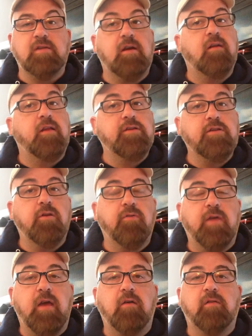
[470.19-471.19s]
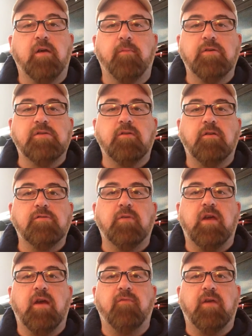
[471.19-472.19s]
and I'll let you know the outcome as soon as
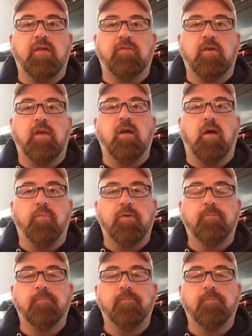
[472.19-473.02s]
we have that set up.